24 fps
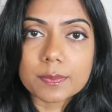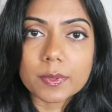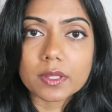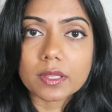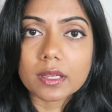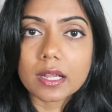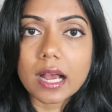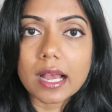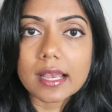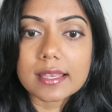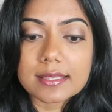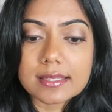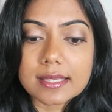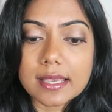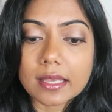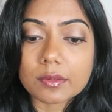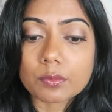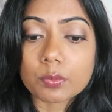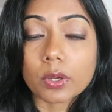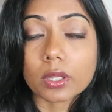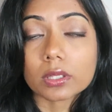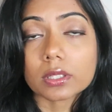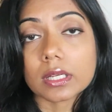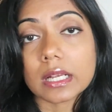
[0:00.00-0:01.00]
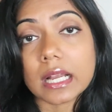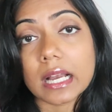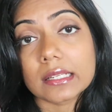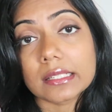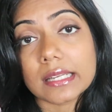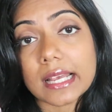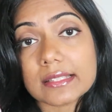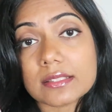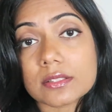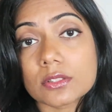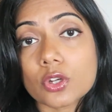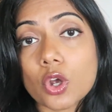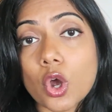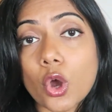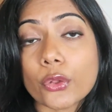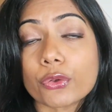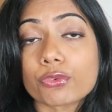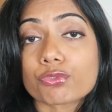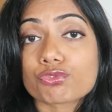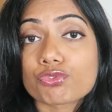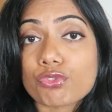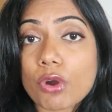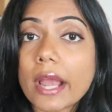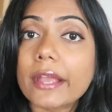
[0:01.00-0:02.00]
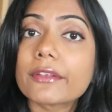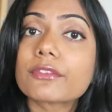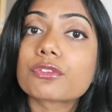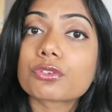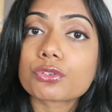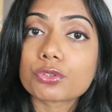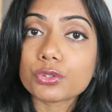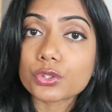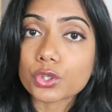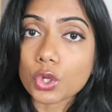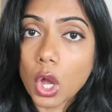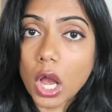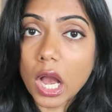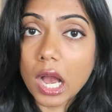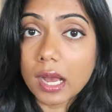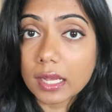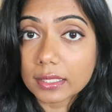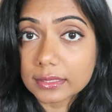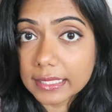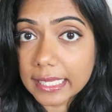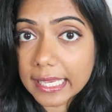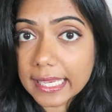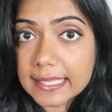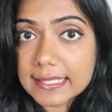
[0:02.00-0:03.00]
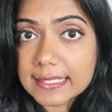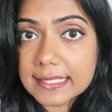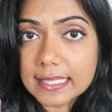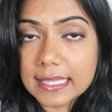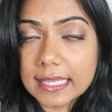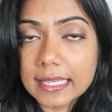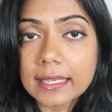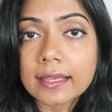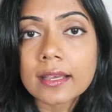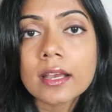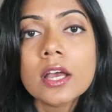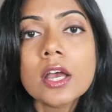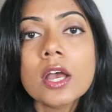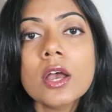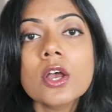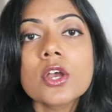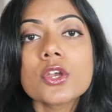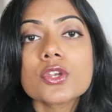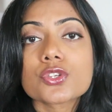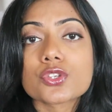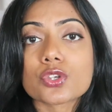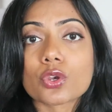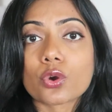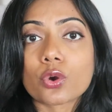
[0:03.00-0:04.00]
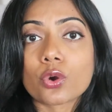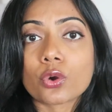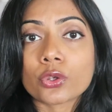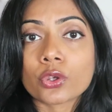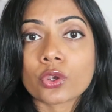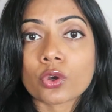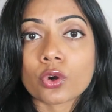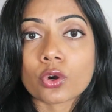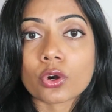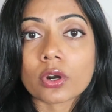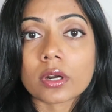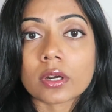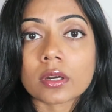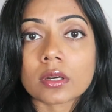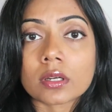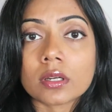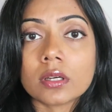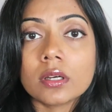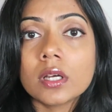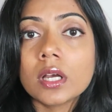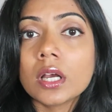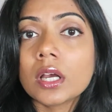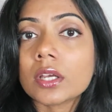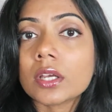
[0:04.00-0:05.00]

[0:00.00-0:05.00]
but the guy said, well, the cut hasn't gone right through your hard casing, so your